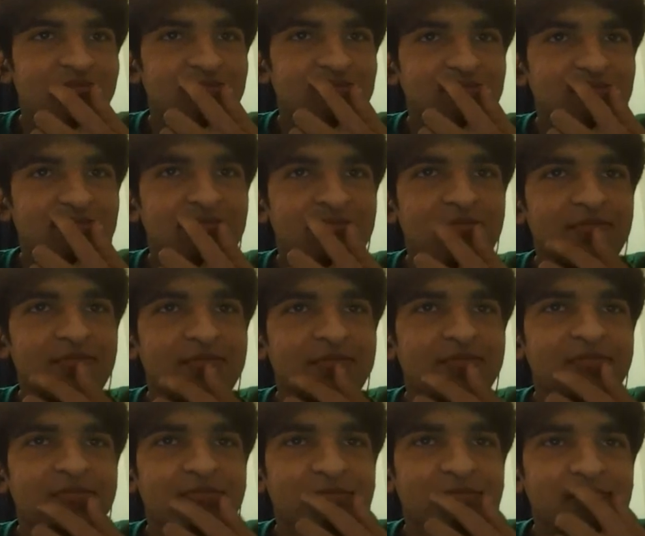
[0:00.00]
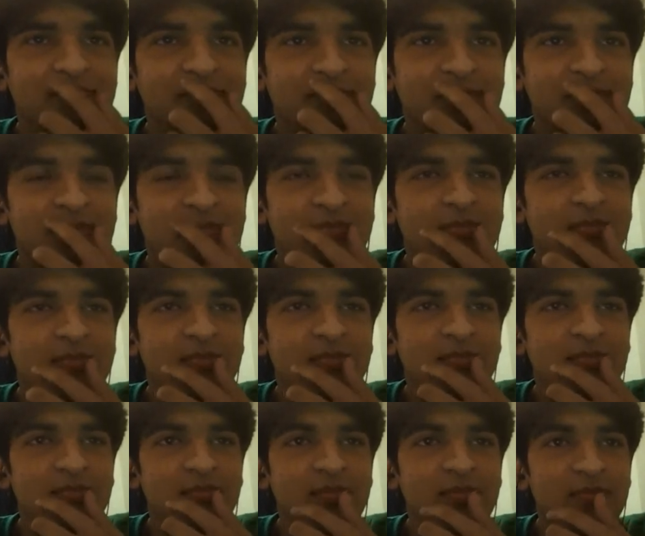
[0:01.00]
don't care.
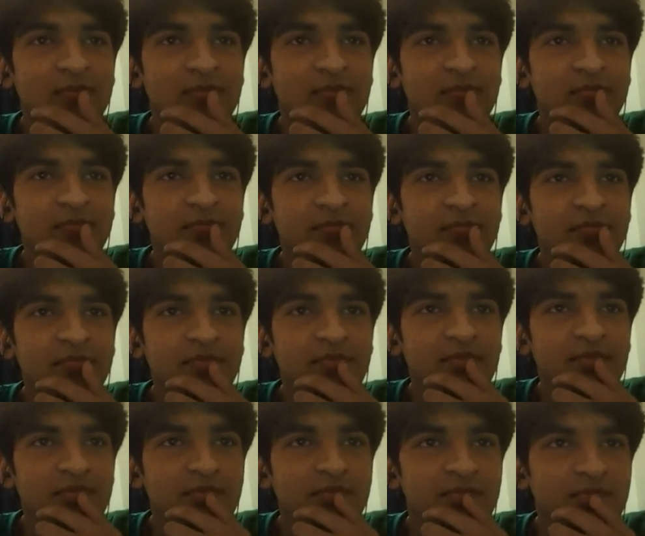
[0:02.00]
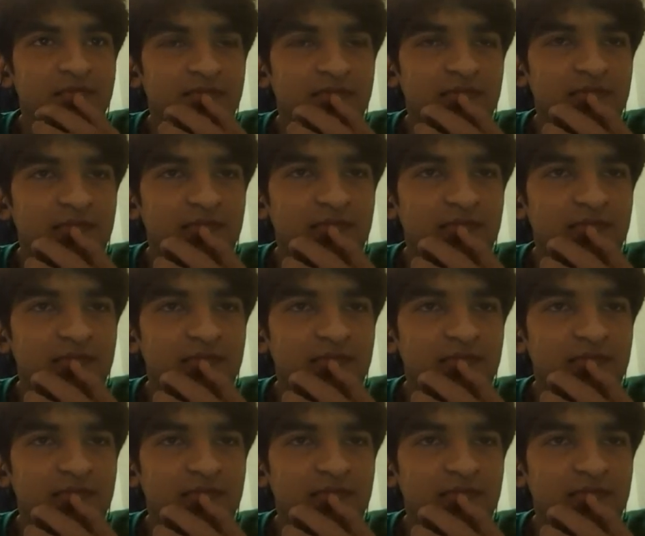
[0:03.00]
Okay, Rahul, what do you think